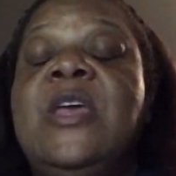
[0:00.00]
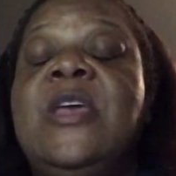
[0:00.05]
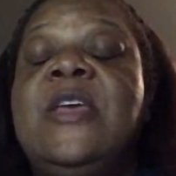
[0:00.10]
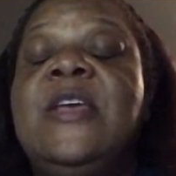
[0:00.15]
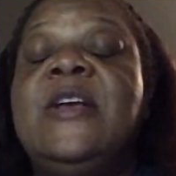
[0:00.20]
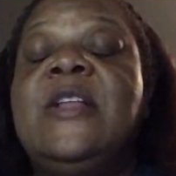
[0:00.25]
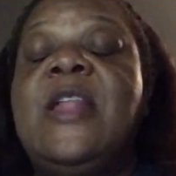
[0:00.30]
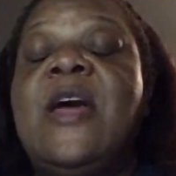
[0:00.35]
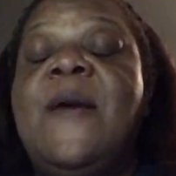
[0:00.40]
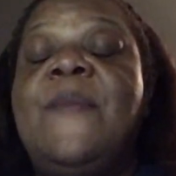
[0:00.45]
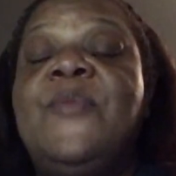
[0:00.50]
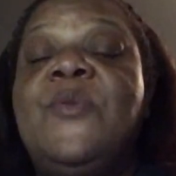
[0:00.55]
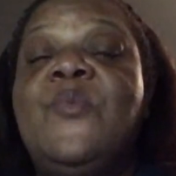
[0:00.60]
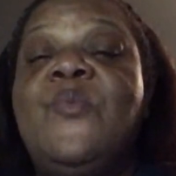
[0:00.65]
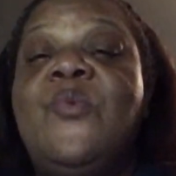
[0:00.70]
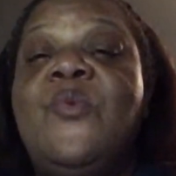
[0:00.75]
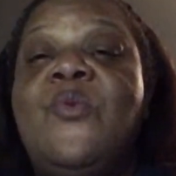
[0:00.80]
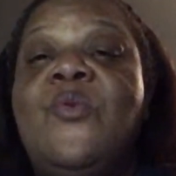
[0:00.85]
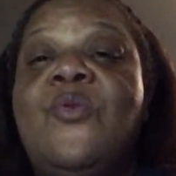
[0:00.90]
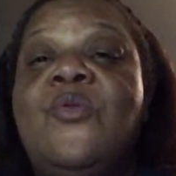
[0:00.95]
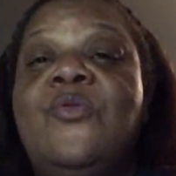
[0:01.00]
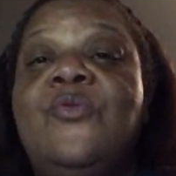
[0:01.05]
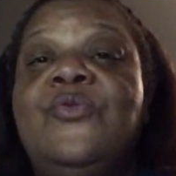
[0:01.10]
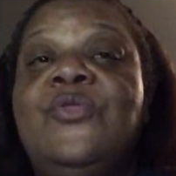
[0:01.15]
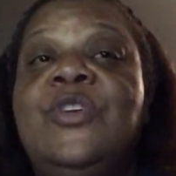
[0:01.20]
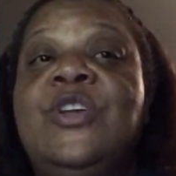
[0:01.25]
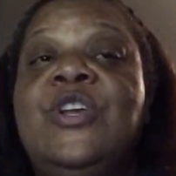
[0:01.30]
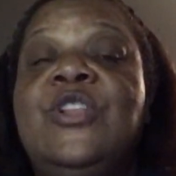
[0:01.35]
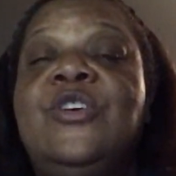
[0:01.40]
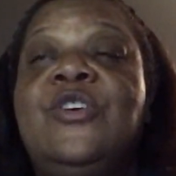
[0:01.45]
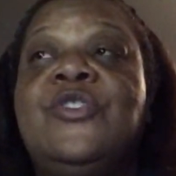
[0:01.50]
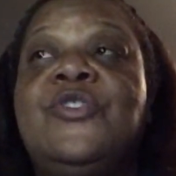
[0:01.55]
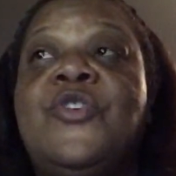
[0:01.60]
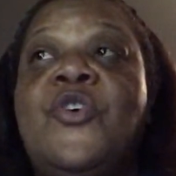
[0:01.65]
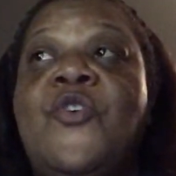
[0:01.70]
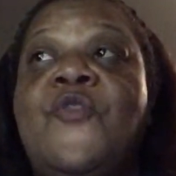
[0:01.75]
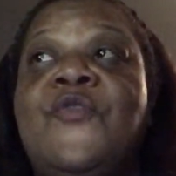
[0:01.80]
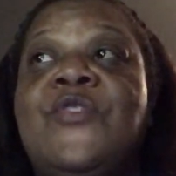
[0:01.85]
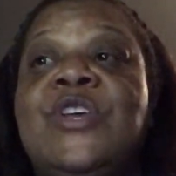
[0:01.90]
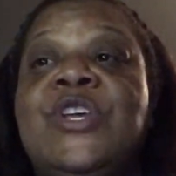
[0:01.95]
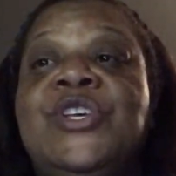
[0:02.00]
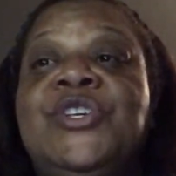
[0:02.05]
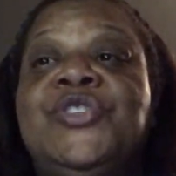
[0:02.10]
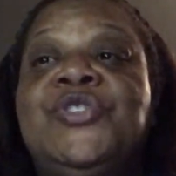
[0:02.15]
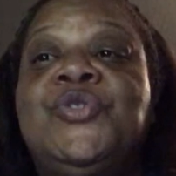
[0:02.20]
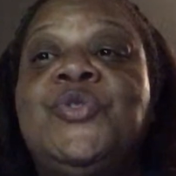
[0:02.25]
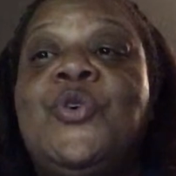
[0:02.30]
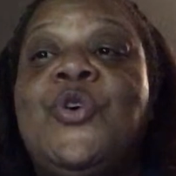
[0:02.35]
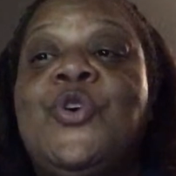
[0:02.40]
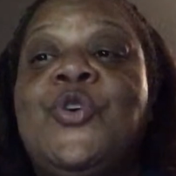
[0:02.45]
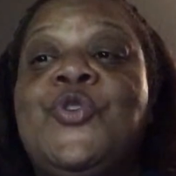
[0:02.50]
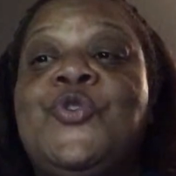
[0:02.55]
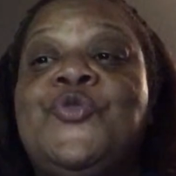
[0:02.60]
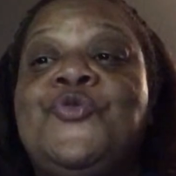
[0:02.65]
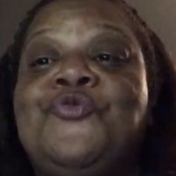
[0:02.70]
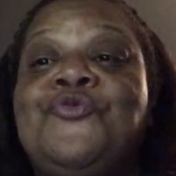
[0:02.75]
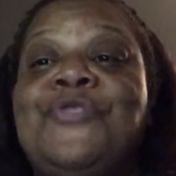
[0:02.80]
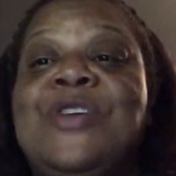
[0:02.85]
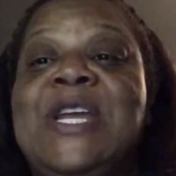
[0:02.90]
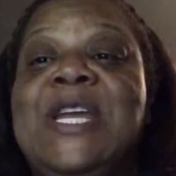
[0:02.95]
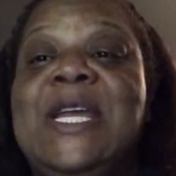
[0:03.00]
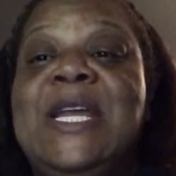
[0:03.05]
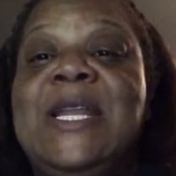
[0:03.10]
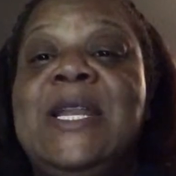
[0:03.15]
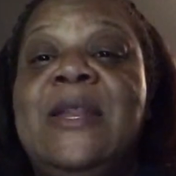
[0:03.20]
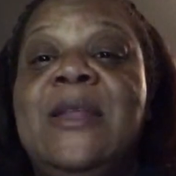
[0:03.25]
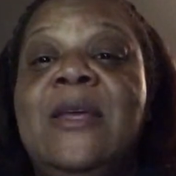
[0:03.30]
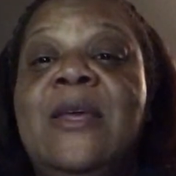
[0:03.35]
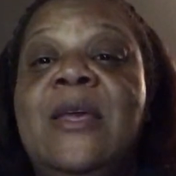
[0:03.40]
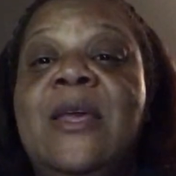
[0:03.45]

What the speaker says: he climbed the wall, he looked over, he saw green,